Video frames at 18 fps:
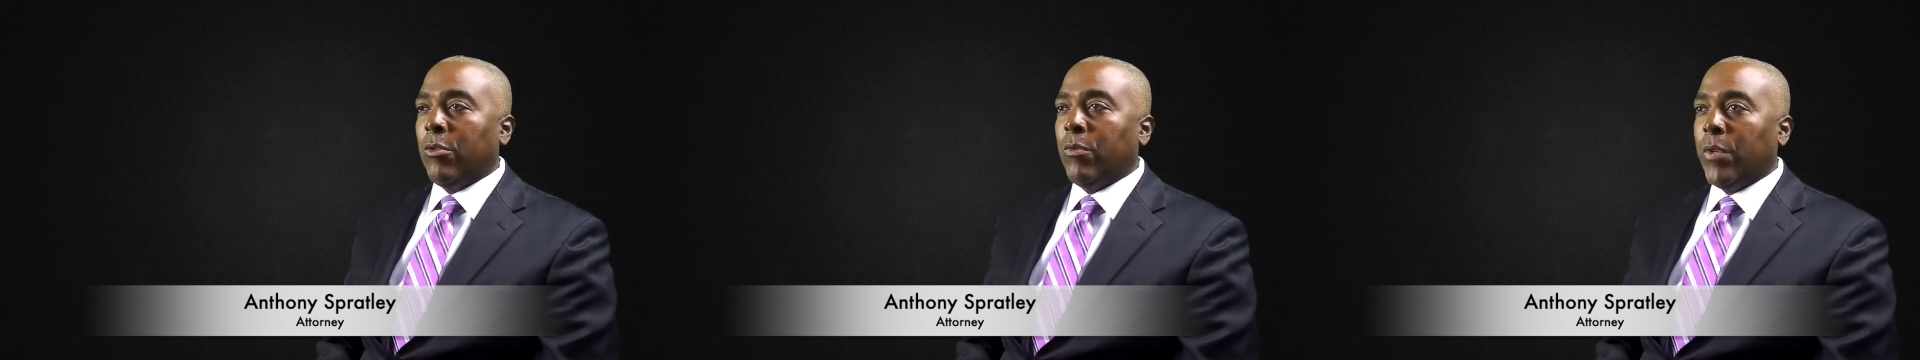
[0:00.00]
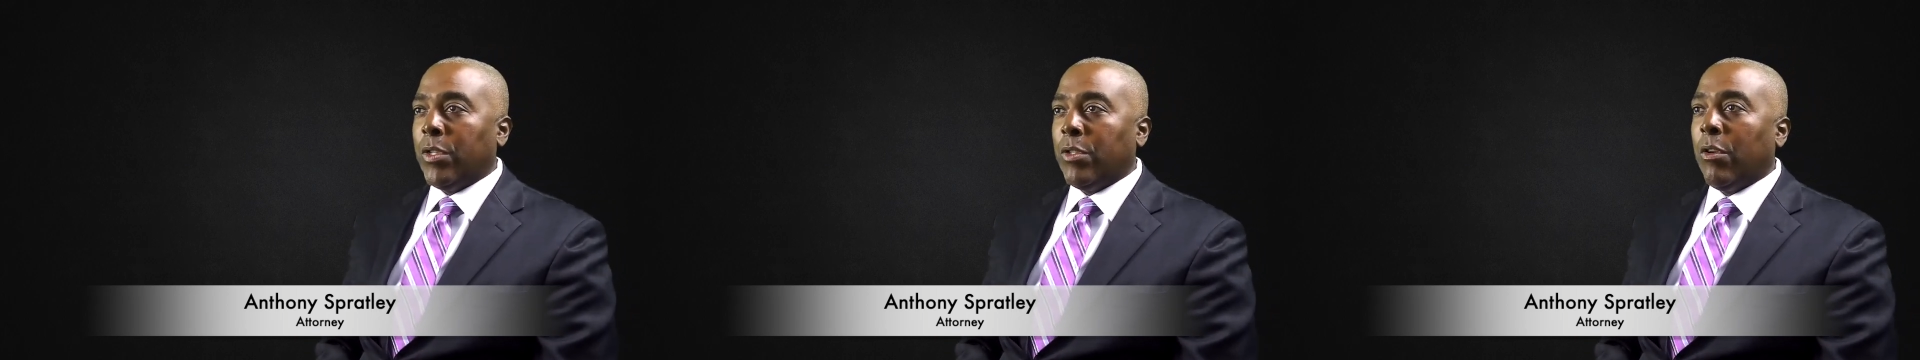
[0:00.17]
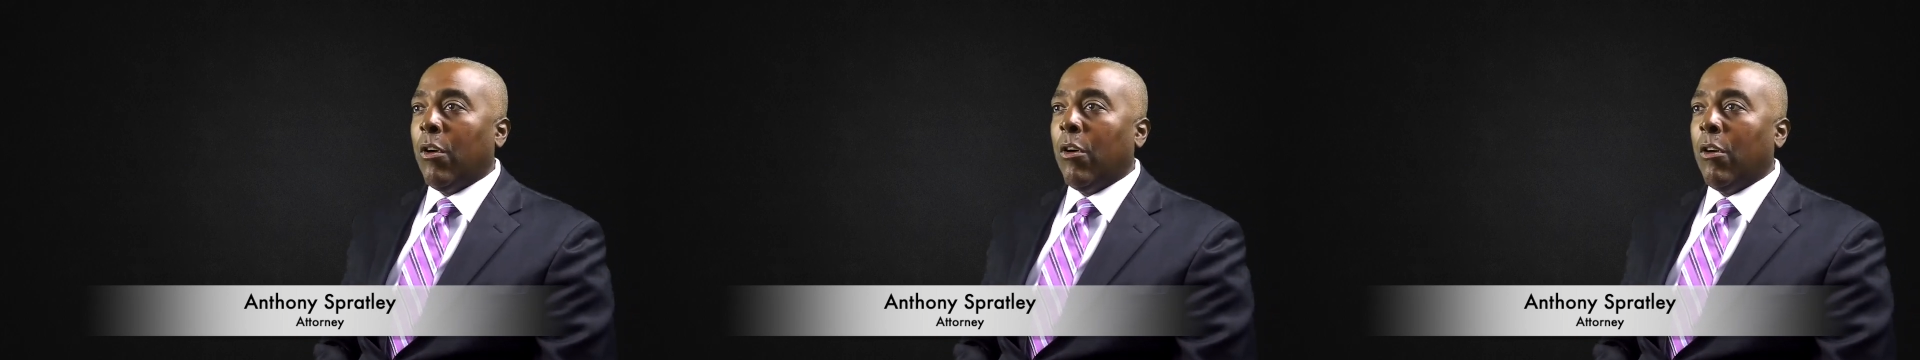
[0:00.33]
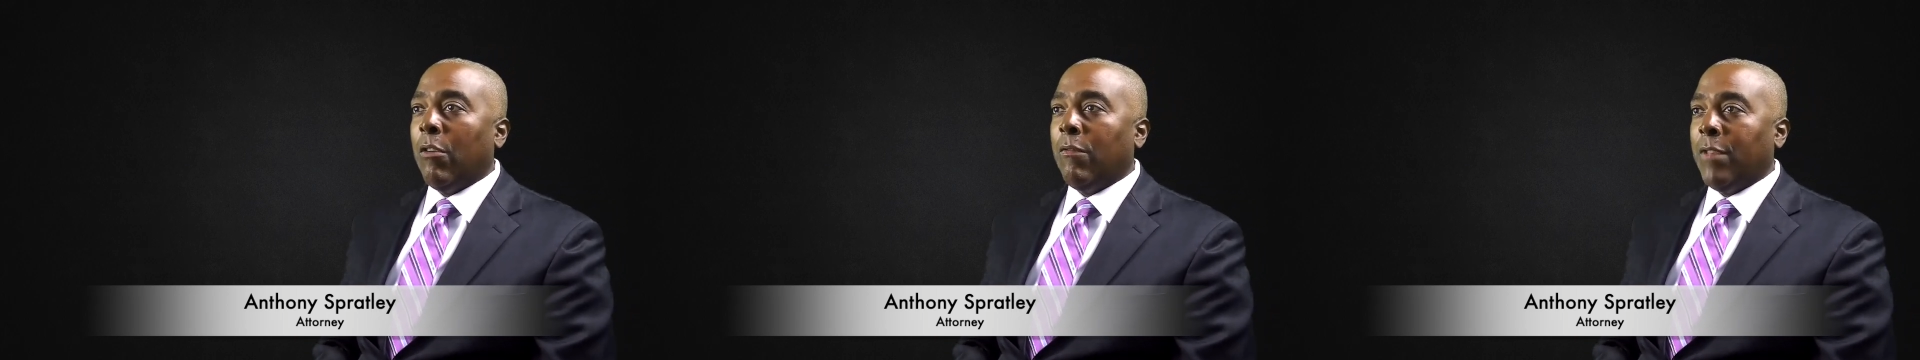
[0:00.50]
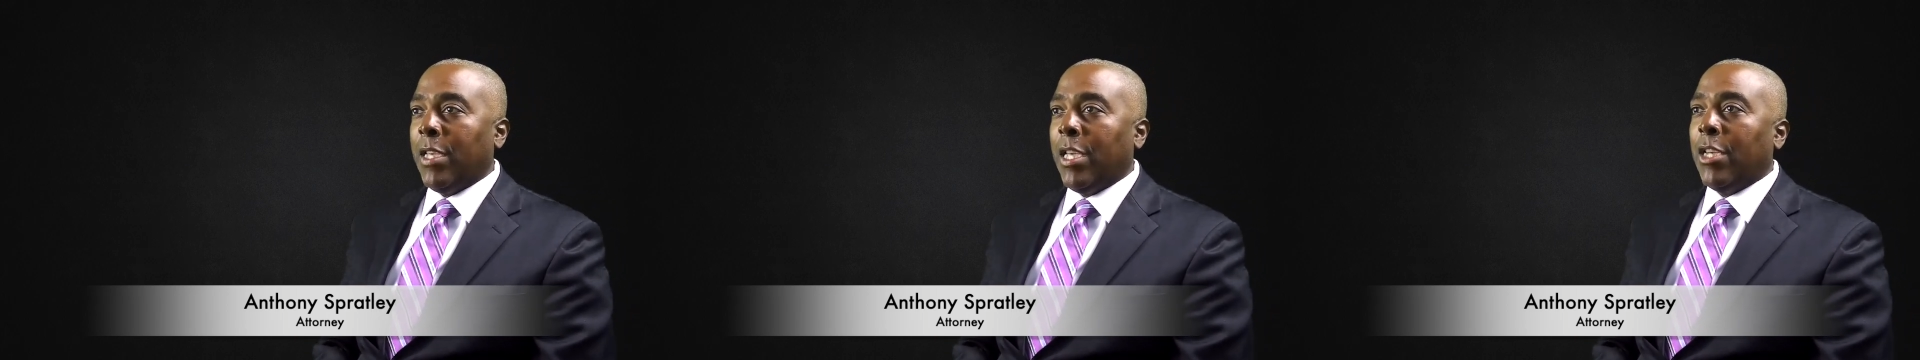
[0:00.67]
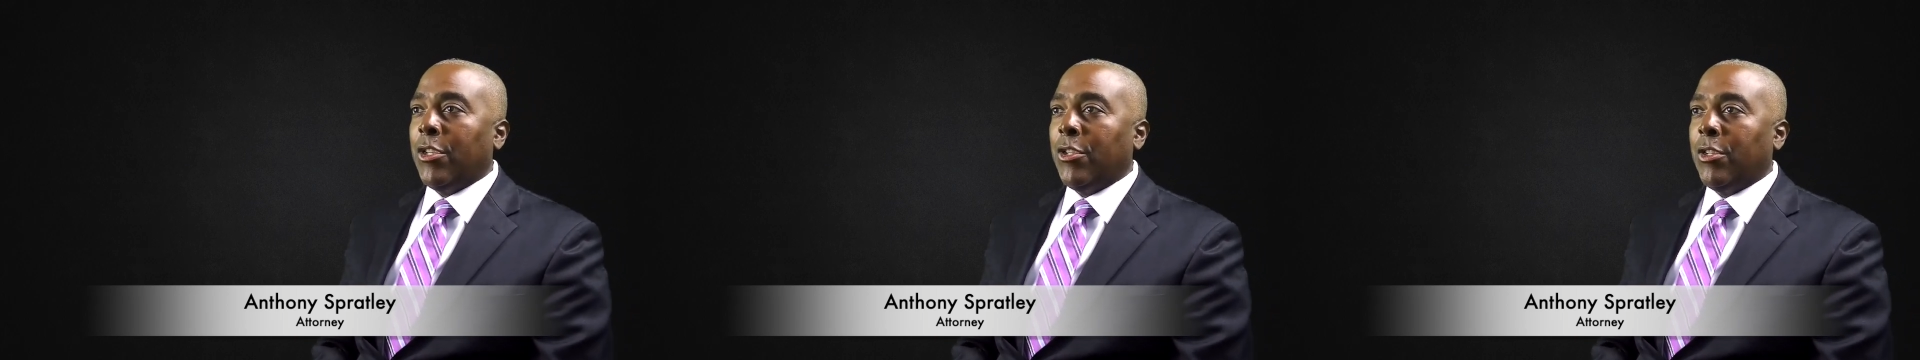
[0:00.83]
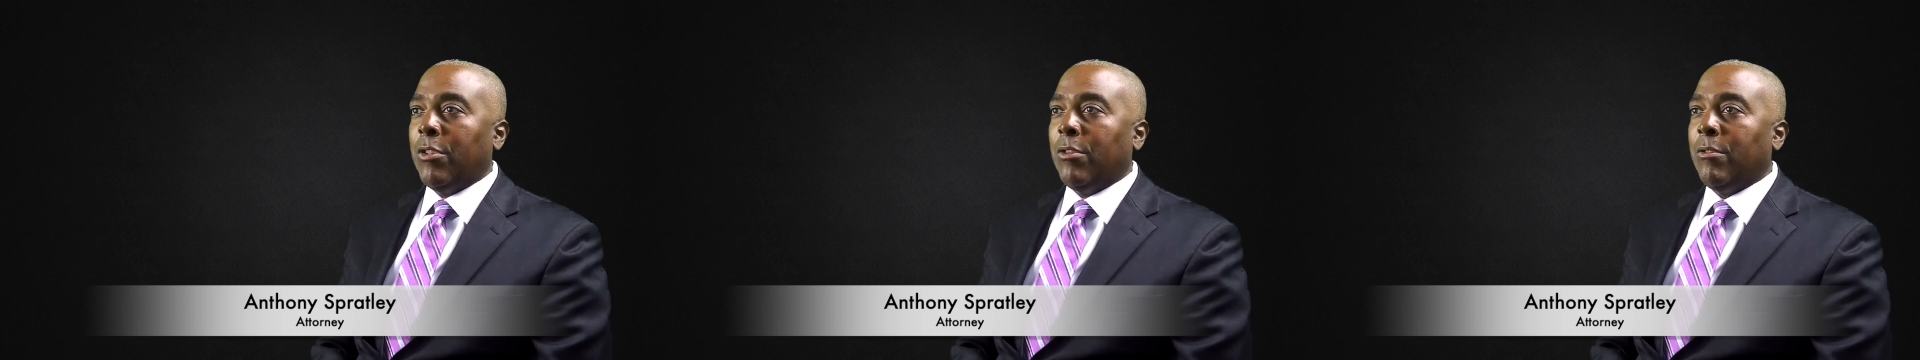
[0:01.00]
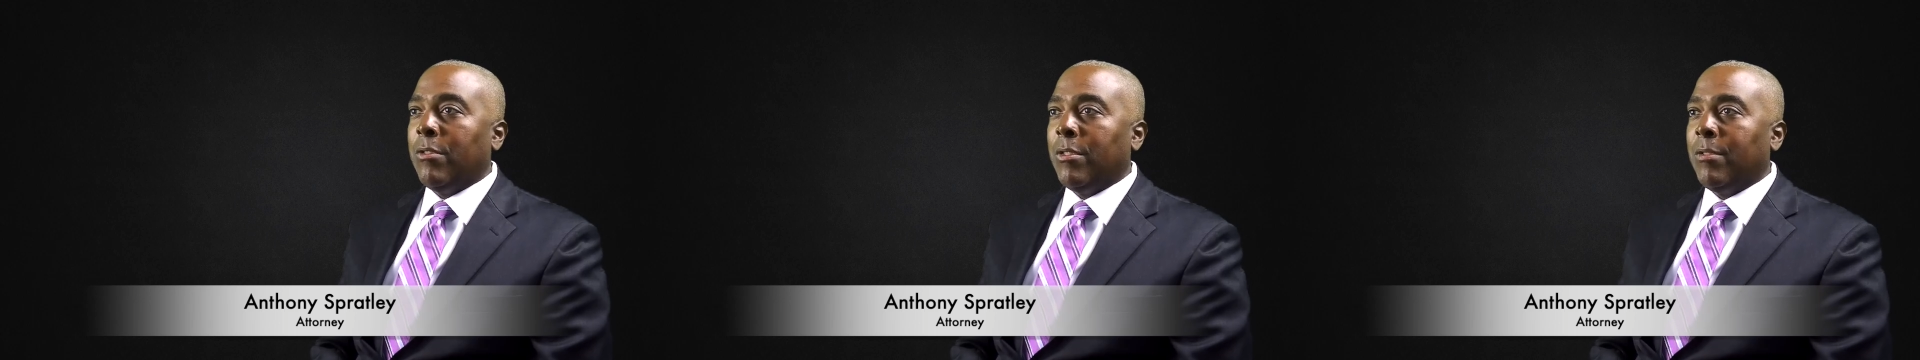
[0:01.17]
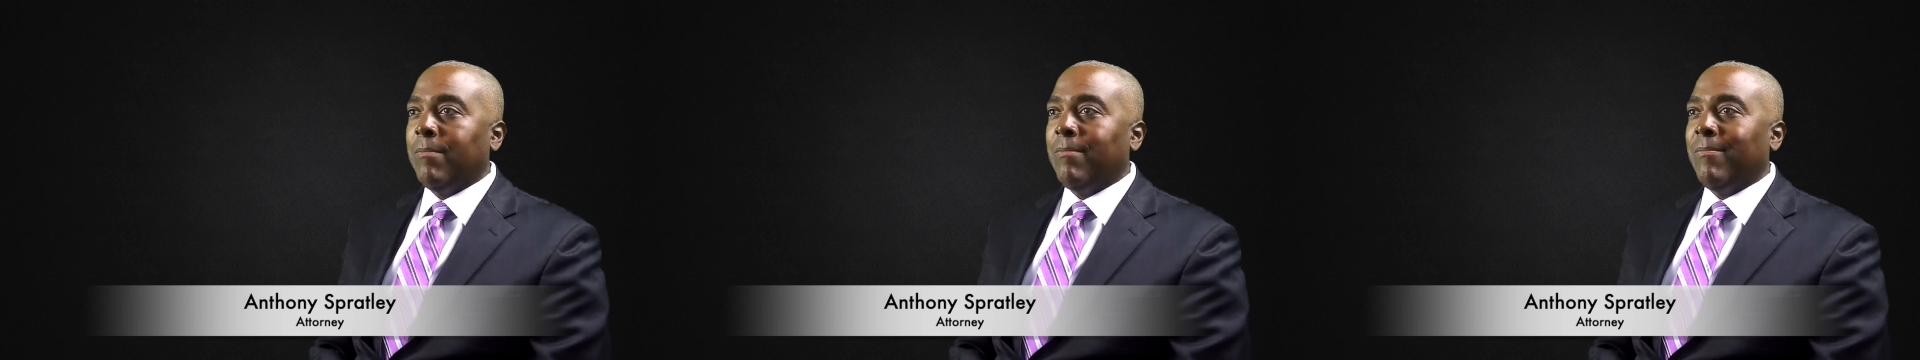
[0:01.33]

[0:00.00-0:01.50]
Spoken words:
resolve the issues,